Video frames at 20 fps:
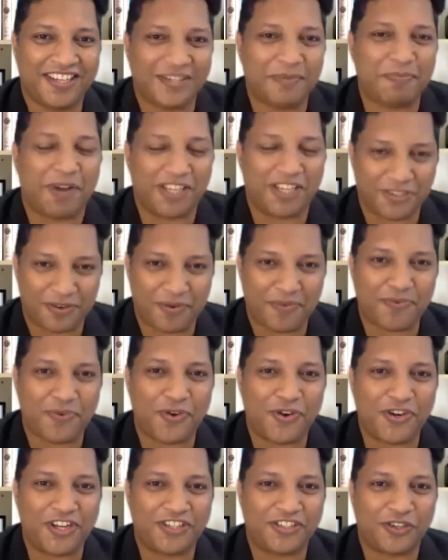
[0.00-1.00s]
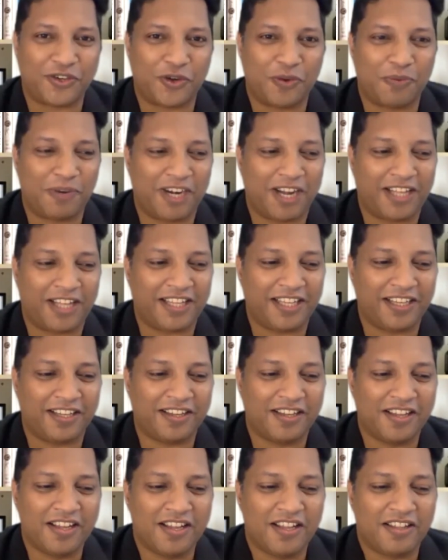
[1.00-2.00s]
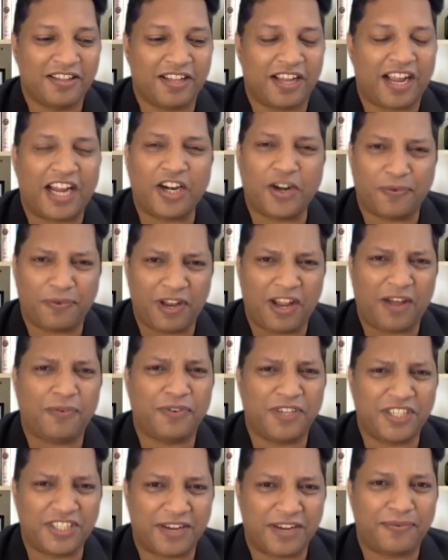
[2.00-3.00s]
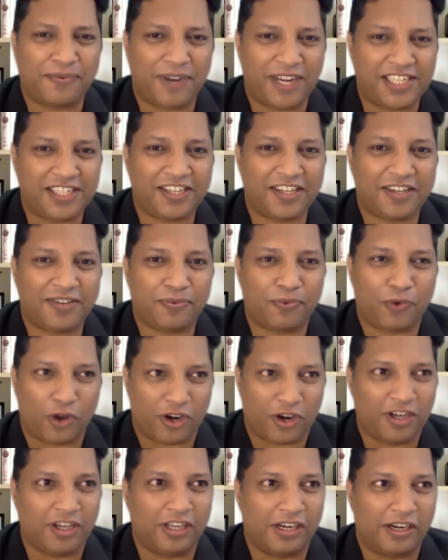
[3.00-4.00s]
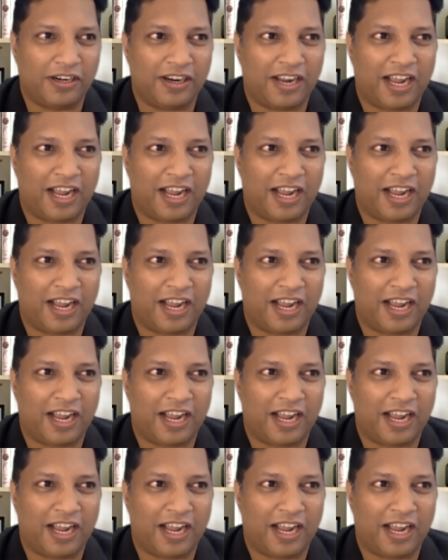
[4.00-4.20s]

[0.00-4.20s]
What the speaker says: passed away 4 years ago. But I think the kind of love which I felt for her,